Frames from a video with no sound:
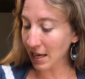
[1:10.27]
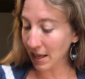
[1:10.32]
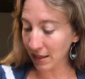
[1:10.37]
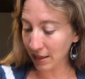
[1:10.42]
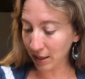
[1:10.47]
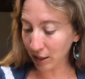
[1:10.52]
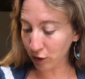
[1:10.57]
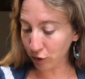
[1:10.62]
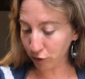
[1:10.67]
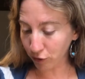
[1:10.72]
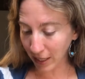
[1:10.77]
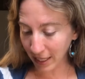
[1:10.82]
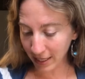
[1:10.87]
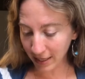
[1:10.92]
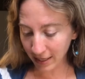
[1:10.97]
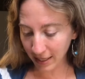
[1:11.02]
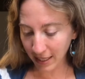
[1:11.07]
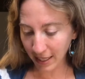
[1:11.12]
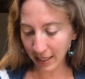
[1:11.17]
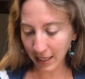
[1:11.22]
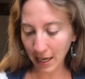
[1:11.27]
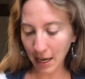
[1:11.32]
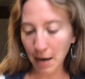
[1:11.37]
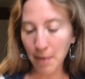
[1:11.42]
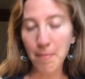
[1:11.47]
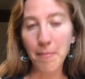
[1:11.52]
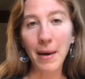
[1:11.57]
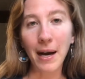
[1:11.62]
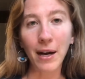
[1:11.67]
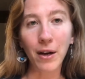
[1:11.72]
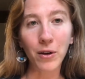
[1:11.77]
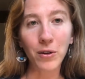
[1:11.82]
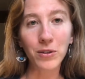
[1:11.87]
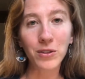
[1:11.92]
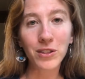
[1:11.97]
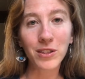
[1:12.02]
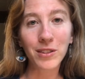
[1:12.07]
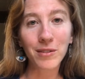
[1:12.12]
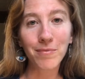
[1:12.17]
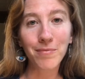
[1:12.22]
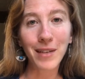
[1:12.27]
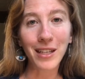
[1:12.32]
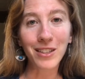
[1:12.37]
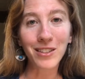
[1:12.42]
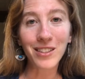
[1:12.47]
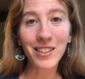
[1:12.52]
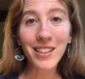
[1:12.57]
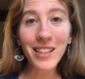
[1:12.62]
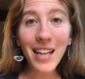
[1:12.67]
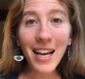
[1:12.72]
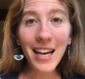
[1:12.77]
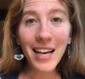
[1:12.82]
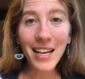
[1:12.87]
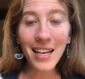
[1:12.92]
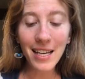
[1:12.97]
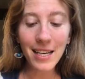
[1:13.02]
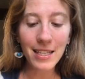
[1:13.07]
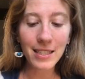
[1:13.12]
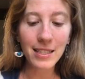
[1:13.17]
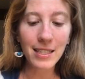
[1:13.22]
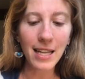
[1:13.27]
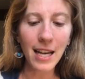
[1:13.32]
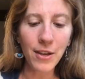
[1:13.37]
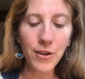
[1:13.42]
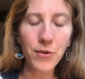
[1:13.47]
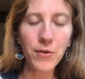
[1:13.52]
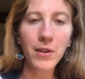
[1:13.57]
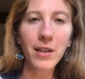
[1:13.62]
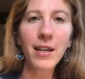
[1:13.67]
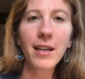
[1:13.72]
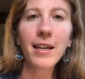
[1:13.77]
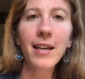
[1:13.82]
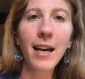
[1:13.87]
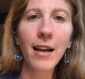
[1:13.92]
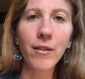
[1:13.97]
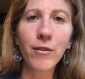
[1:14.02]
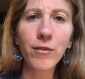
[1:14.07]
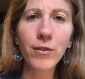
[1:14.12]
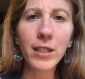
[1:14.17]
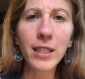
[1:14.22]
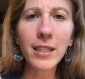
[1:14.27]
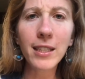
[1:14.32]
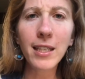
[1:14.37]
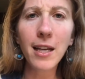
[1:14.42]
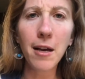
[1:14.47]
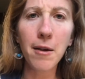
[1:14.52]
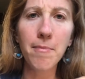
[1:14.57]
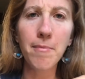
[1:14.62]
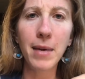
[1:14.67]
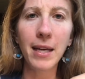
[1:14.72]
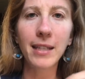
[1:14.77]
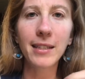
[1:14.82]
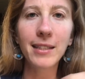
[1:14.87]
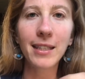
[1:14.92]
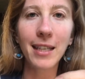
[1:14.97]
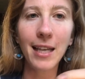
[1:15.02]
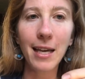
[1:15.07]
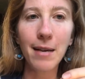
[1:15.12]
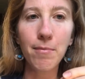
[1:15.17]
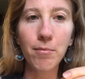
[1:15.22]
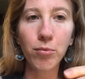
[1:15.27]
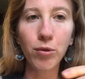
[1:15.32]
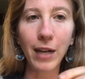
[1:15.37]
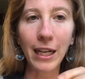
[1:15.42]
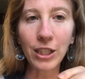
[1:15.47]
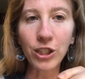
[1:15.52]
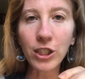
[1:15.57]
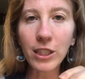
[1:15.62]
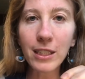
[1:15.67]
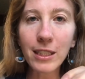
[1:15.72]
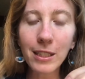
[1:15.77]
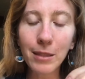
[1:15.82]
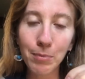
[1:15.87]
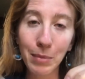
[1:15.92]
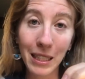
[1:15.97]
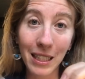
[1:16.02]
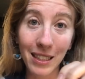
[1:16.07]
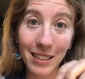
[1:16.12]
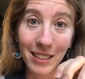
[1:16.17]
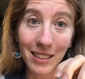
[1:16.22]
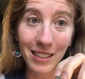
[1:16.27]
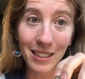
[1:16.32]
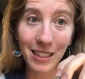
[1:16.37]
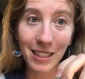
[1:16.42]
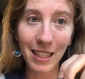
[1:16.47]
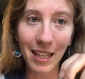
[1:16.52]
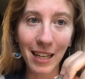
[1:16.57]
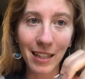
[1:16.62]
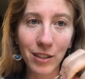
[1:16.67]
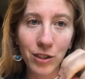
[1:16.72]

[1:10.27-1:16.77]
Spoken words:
The great thing about metal clay is that you can get really amazing impressions because it's clay.